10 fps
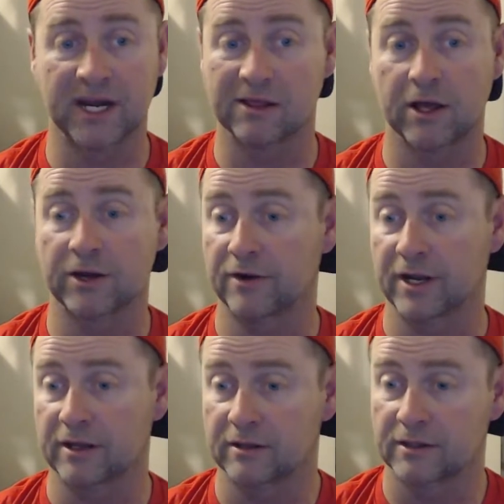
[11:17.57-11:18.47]

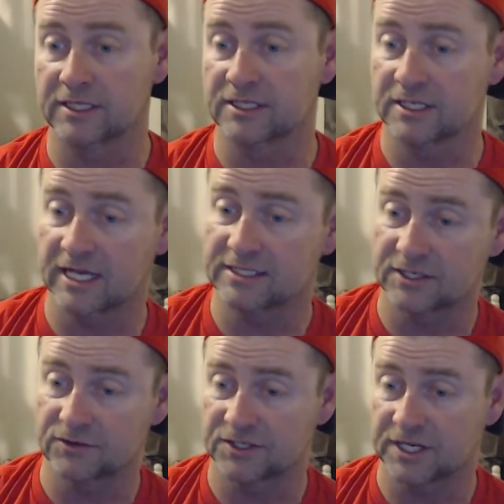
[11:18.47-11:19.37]
laundering. Lindsay, that's
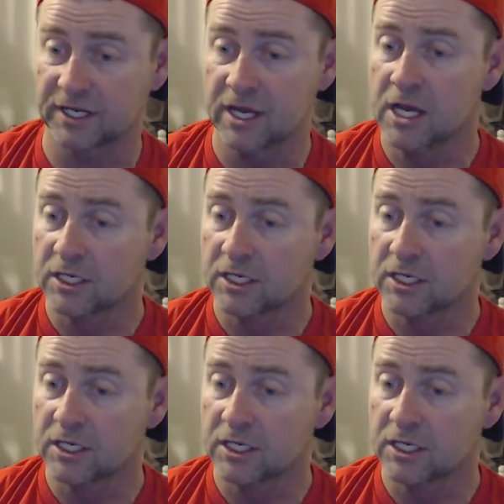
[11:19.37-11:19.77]
interesting.